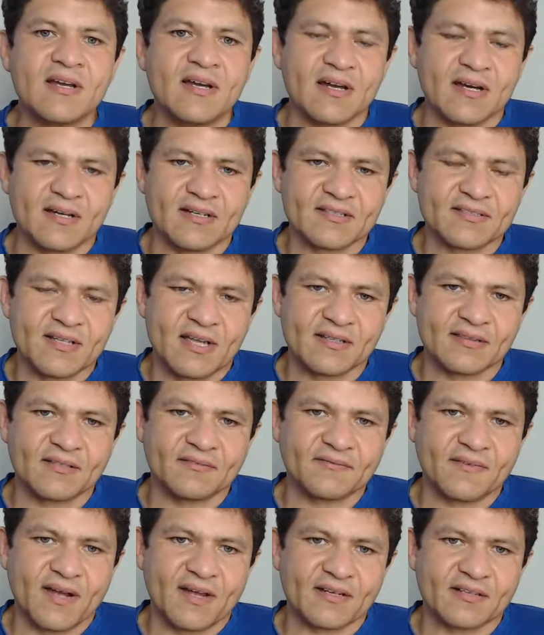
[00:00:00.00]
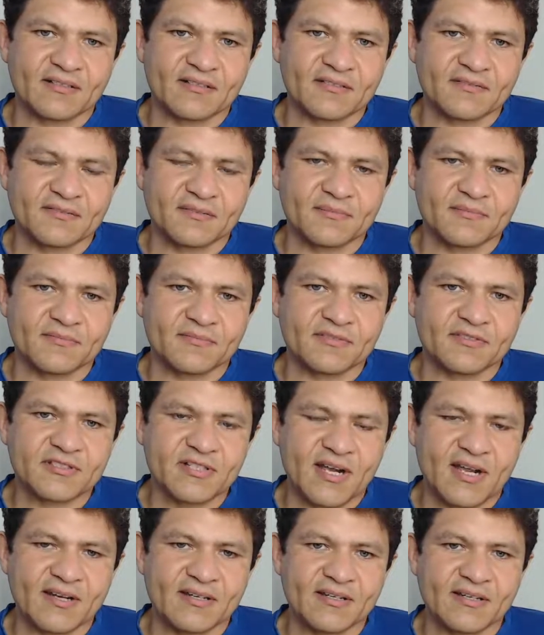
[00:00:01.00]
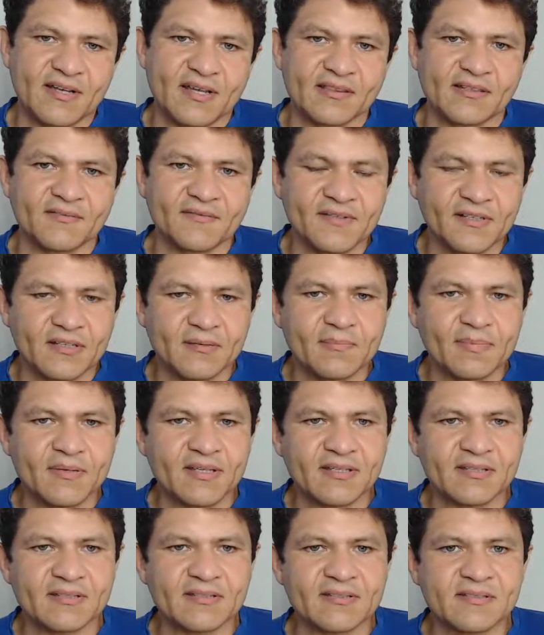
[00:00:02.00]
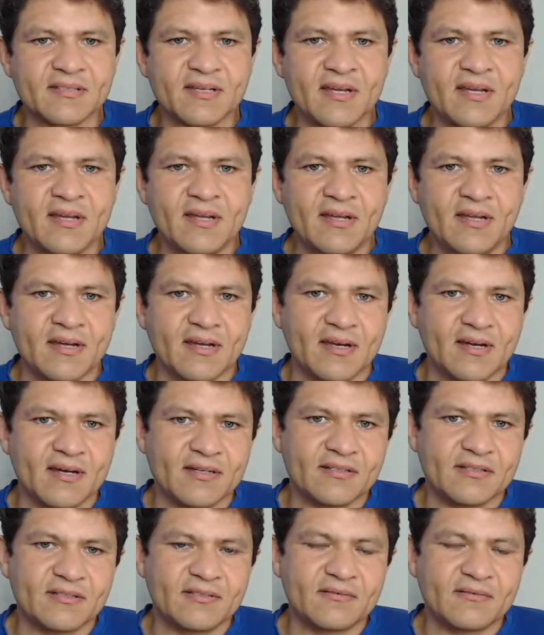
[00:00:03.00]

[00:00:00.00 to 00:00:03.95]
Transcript: Sanda fighters from China and the Philippines uh,